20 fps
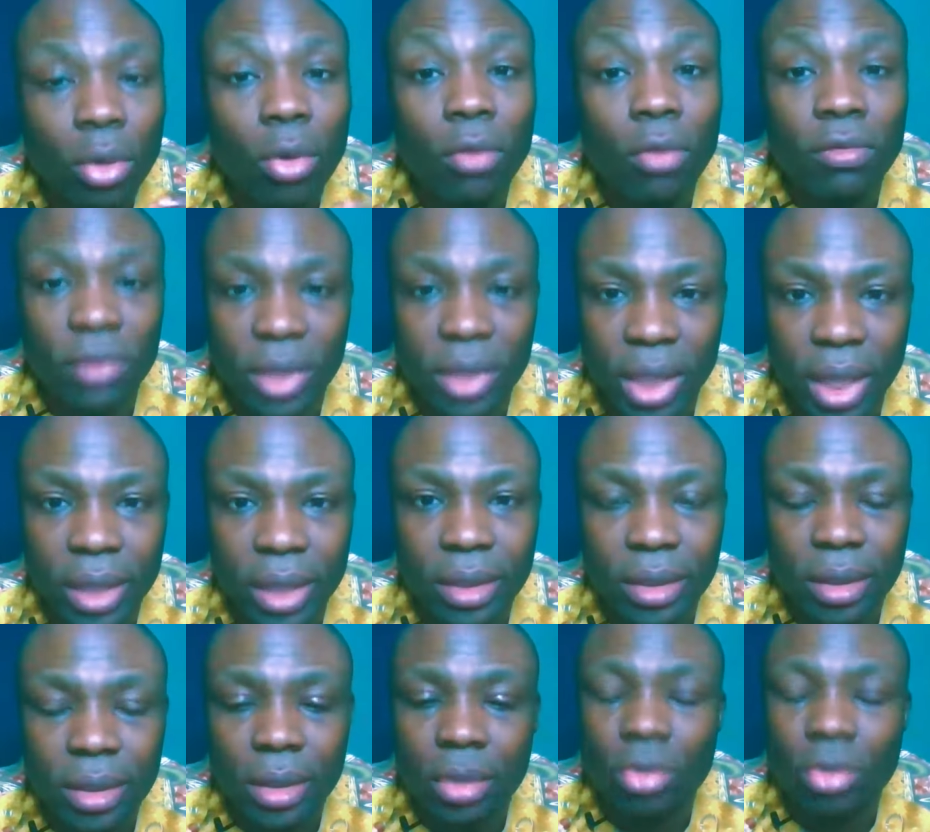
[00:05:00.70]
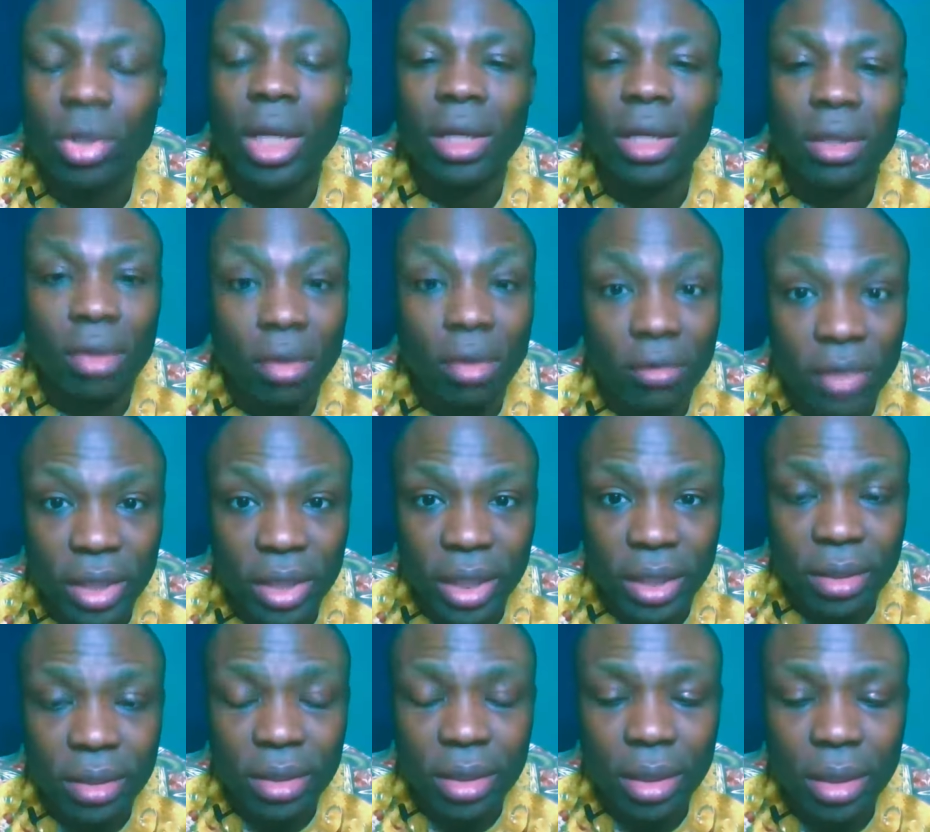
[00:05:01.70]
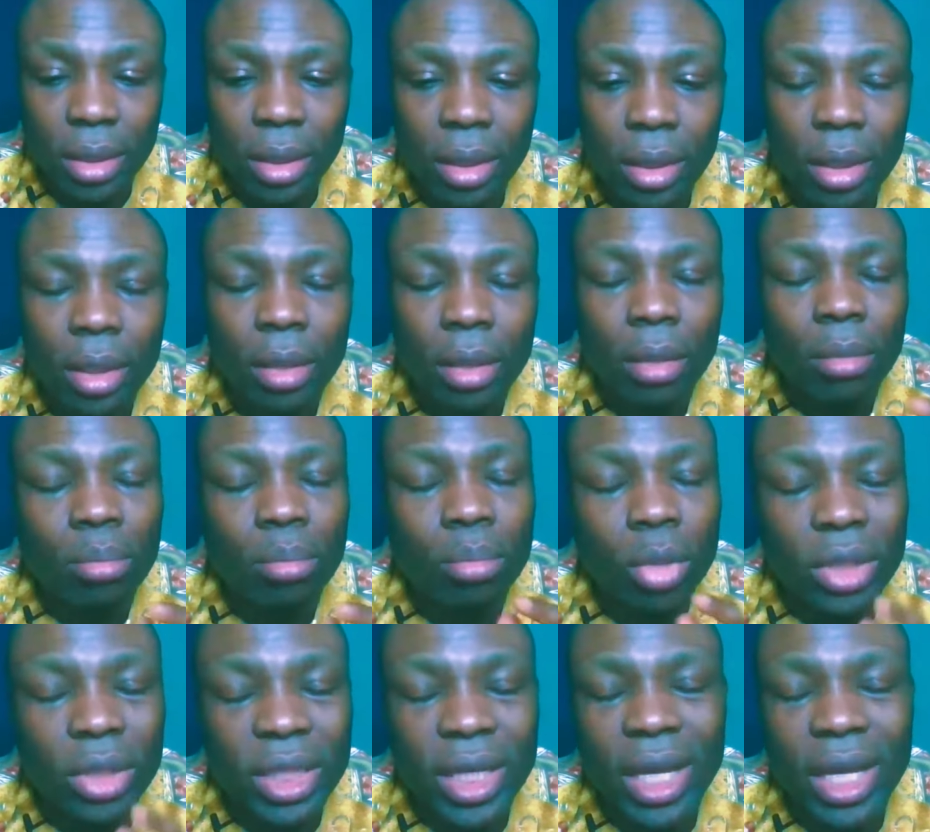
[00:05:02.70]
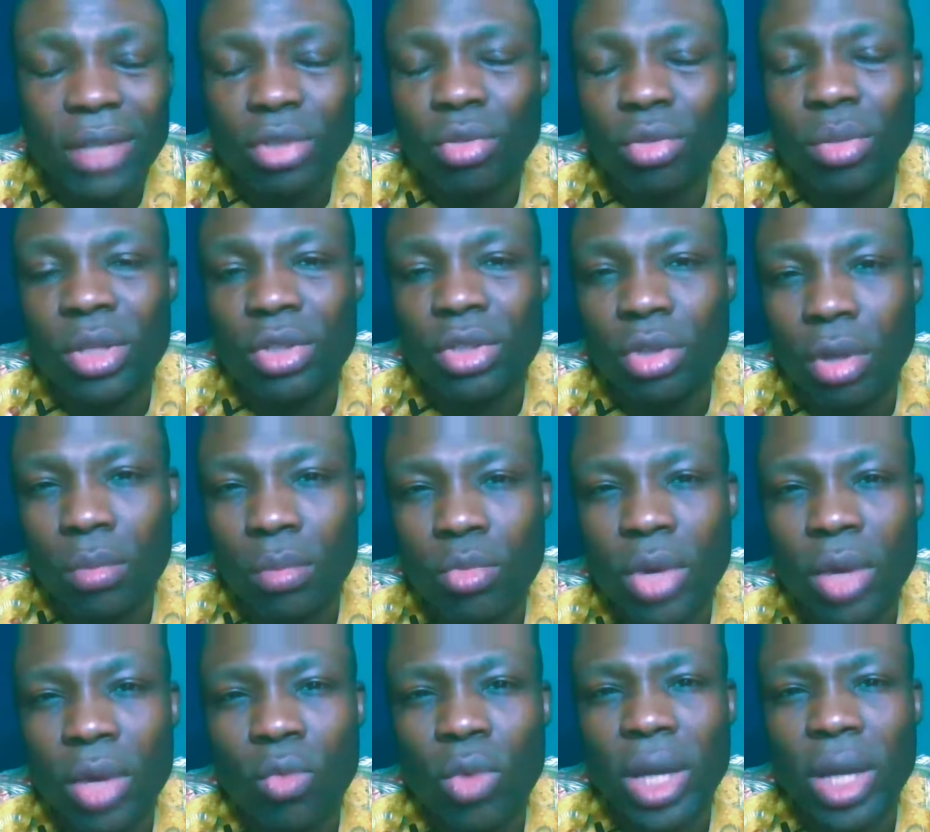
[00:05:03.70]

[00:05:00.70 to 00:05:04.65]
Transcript: Overnight, you can cover this, but it has to be somewhere